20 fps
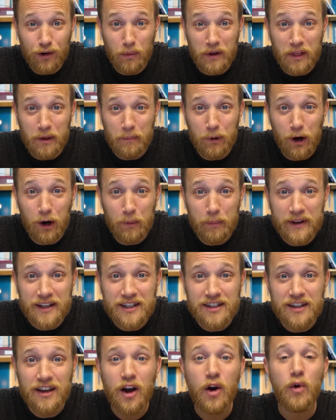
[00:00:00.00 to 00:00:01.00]
with a
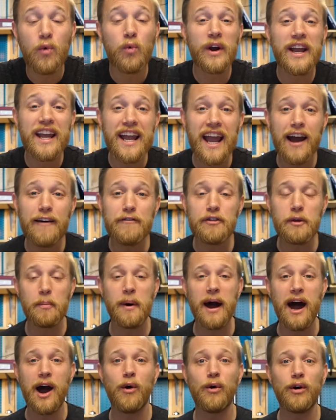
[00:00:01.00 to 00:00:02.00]
purpose, we have the
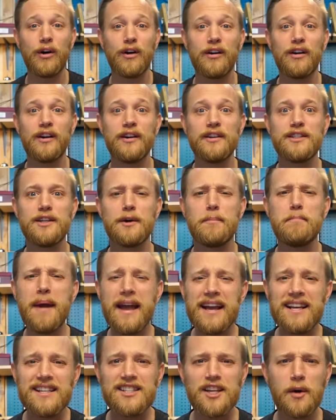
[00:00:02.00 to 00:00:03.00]
power to
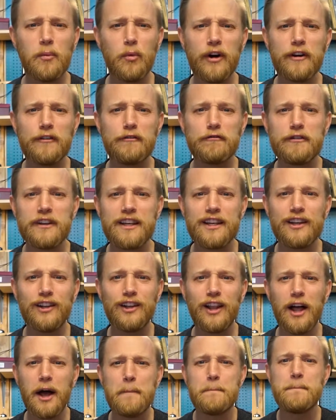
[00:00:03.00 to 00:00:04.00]
make someone
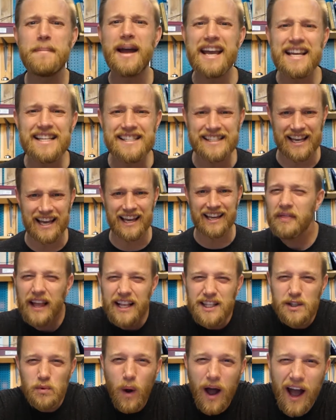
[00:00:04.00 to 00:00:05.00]
feel amazing.
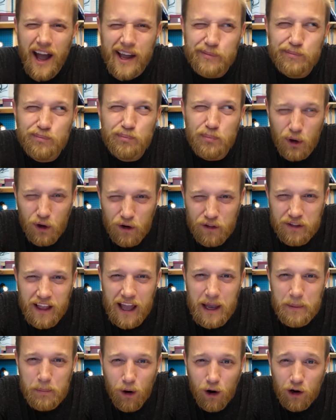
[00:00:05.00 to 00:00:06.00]
That's why
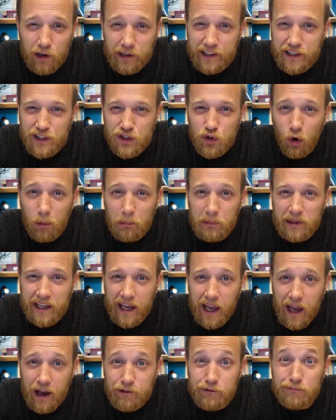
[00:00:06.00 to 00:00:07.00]
birthday parties normally
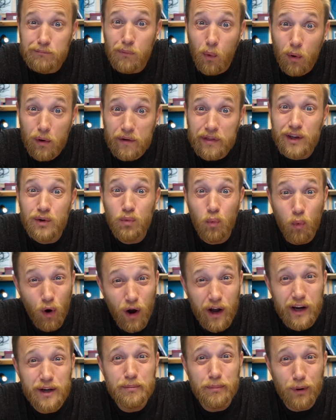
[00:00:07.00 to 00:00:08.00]
have more than
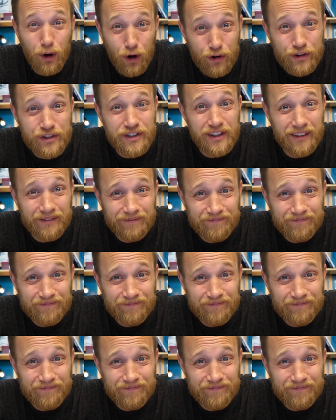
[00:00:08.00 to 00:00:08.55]
one person.